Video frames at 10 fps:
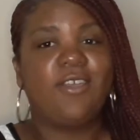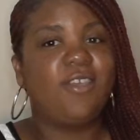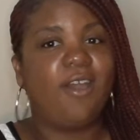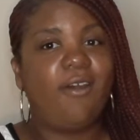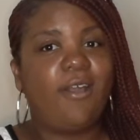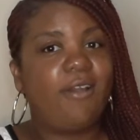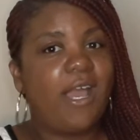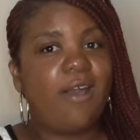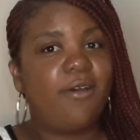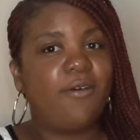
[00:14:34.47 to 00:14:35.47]
your
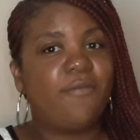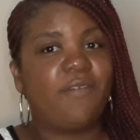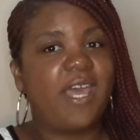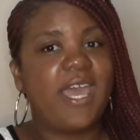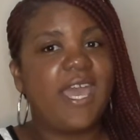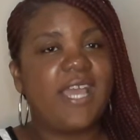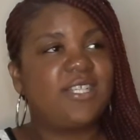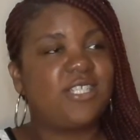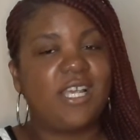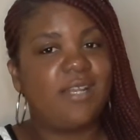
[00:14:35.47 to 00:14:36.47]
own
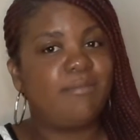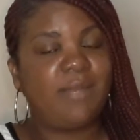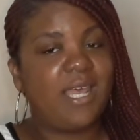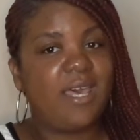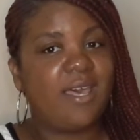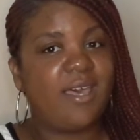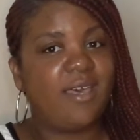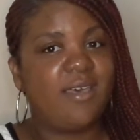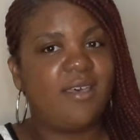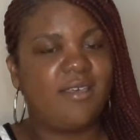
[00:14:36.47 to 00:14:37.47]
flesh and
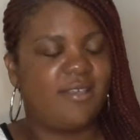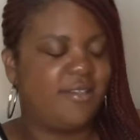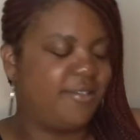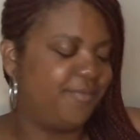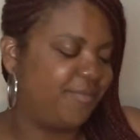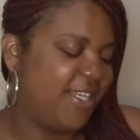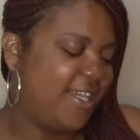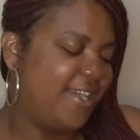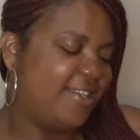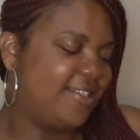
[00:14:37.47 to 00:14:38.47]
blood?
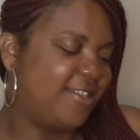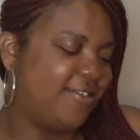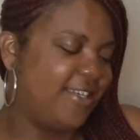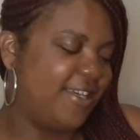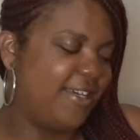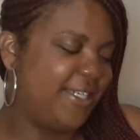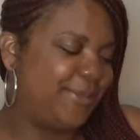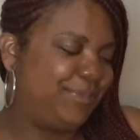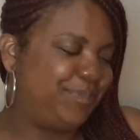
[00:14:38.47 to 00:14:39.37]
So yeah,